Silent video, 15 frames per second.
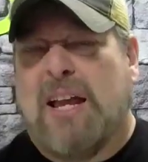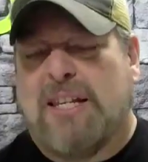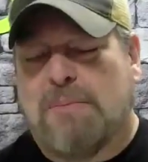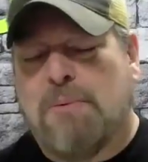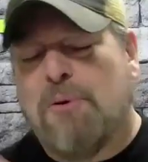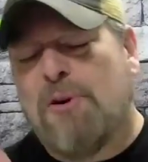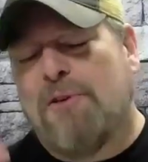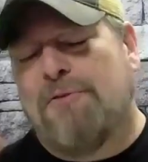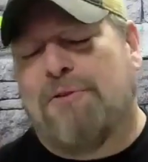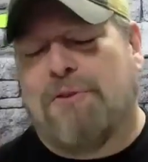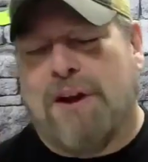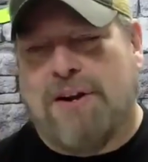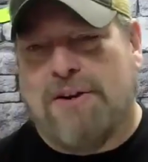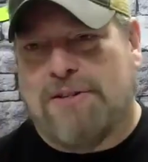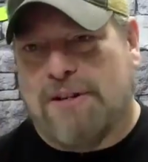it's important
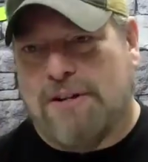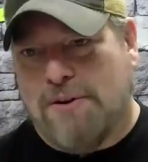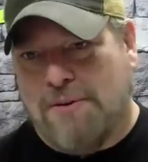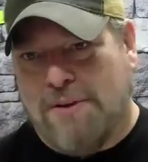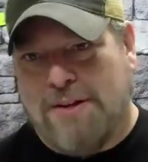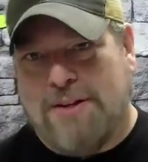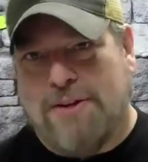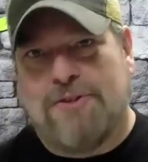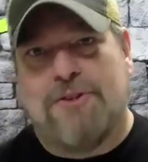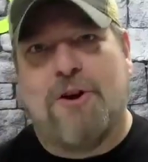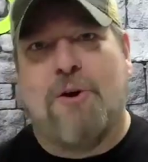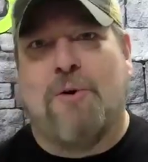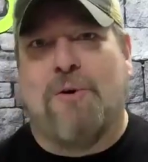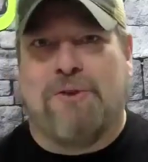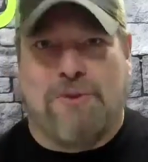for writers to know that there's
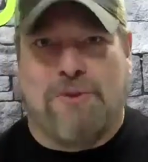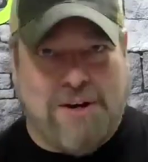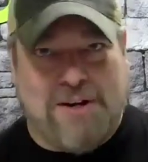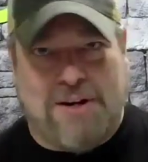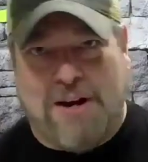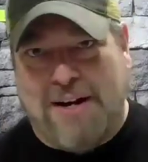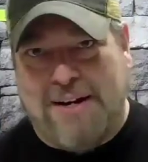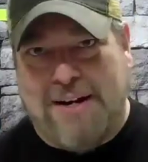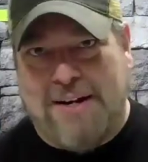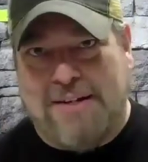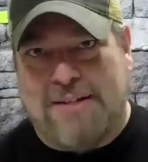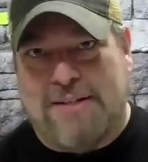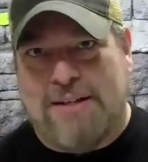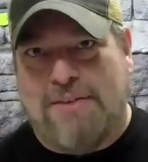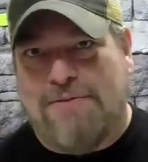no unique
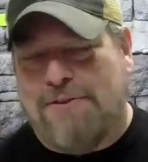ideas.